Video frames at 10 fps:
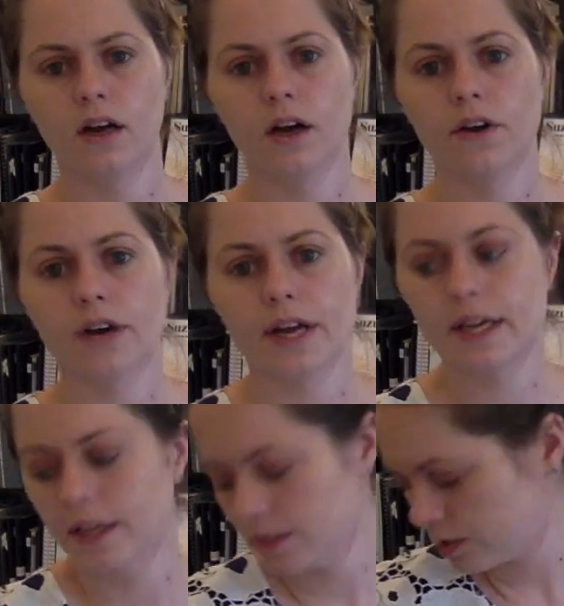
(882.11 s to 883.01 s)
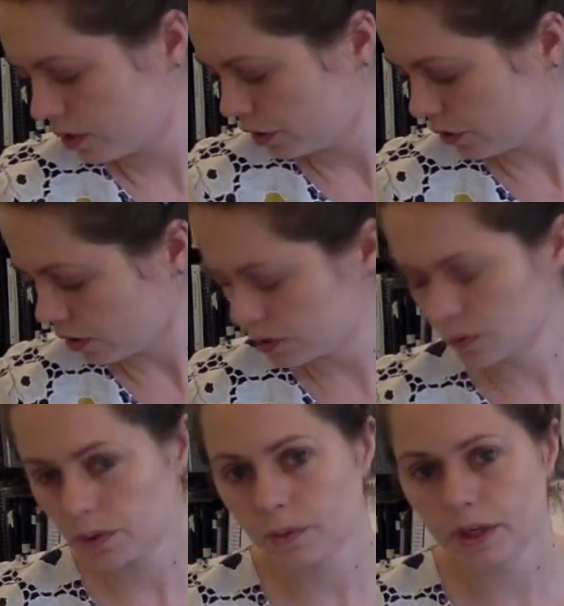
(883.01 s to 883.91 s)
Alright, and so you also
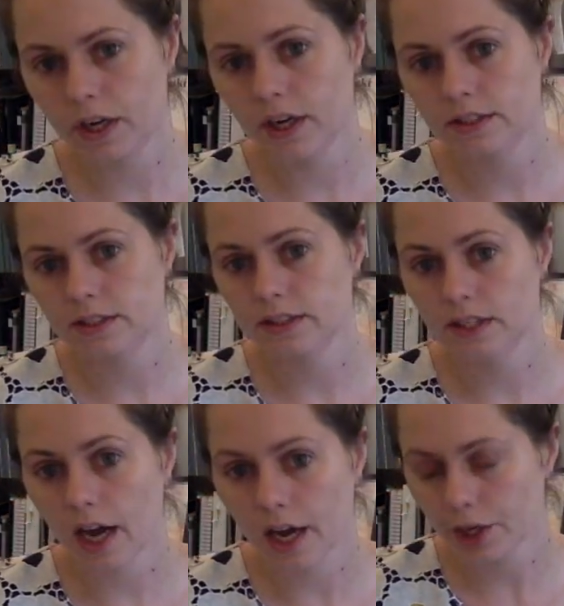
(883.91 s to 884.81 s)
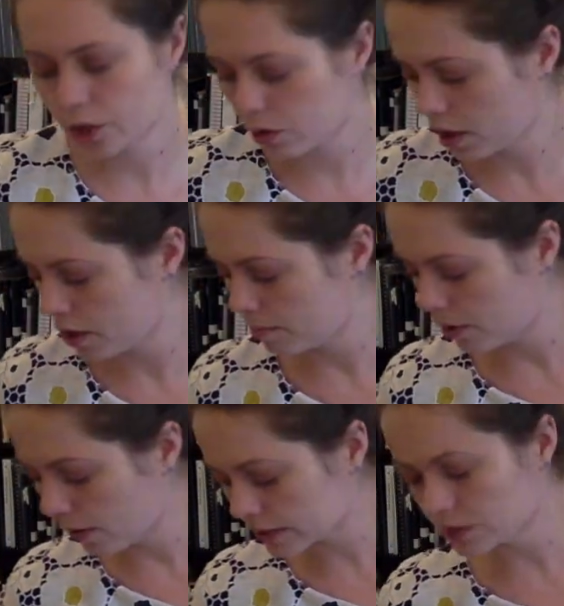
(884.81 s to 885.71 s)
want to work on the staccato
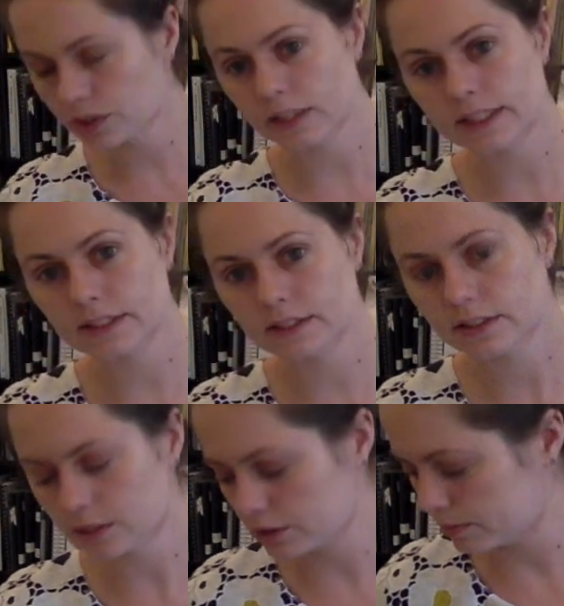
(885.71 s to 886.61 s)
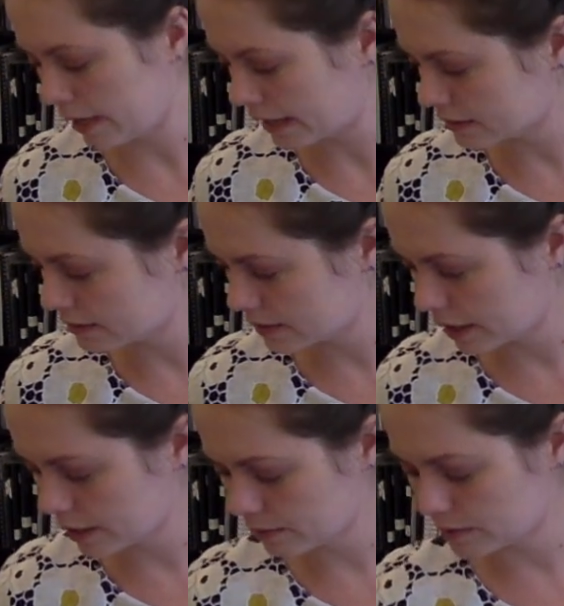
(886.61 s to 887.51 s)
bow exercises in your practice
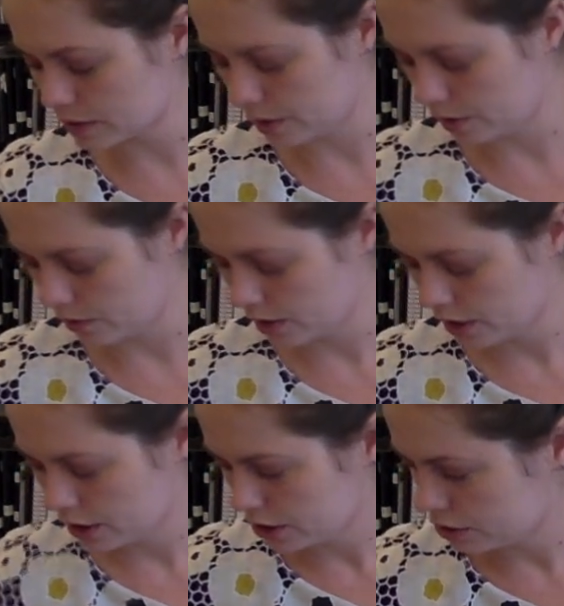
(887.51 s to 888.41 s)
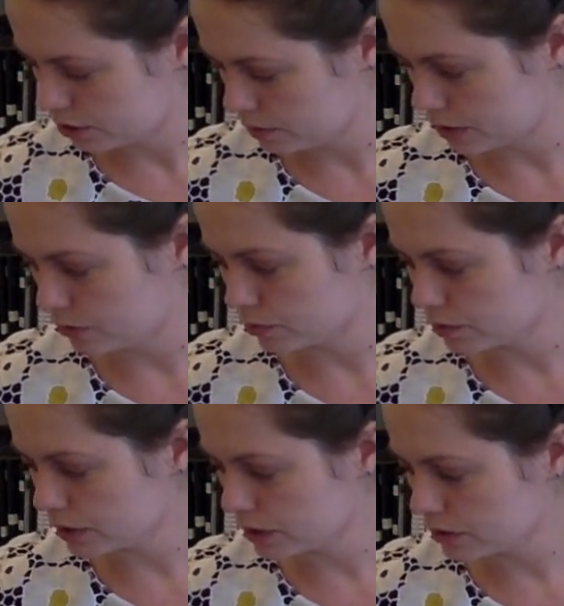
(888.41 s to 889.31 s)
time, so you should be
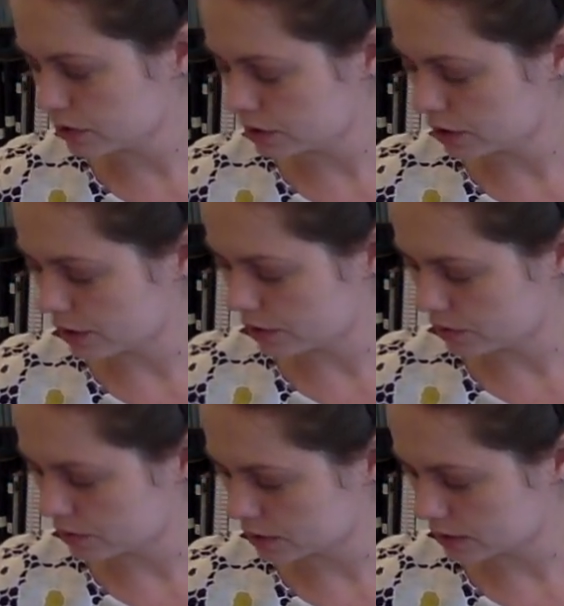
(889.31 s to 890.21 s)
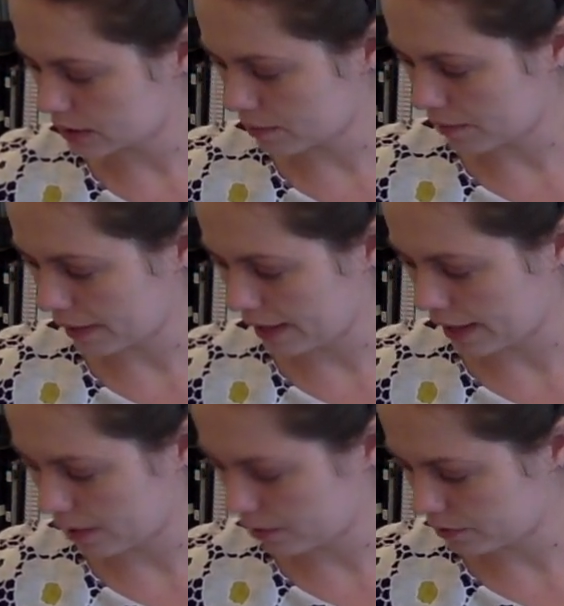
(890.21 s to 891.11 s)
really used to those by
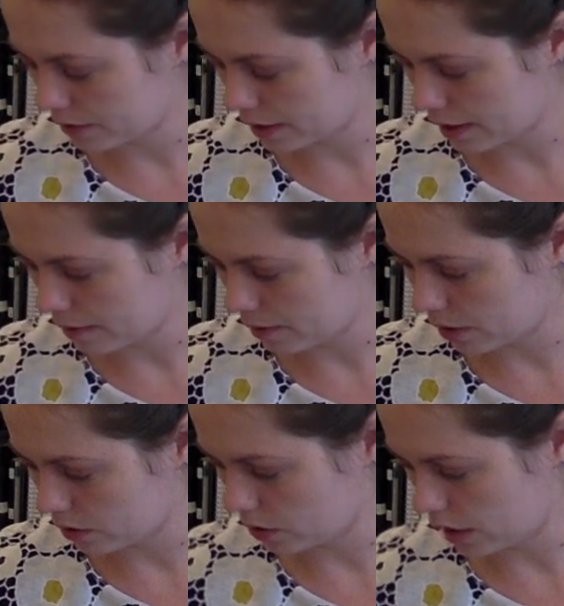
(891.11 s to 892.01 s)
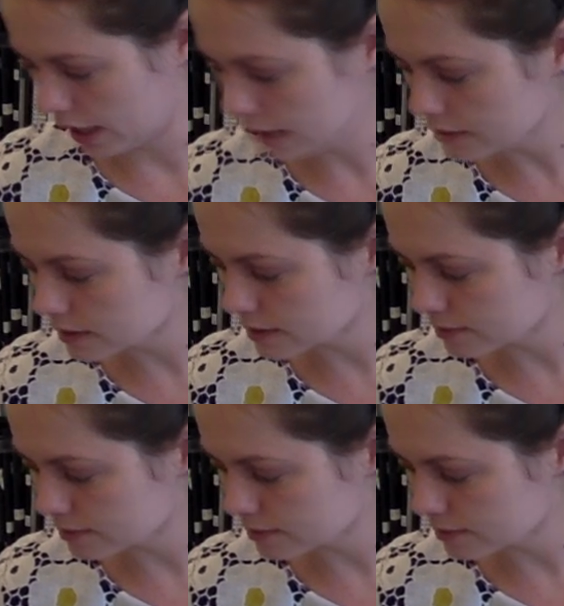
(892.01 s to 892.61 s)
now. We've done them a lot.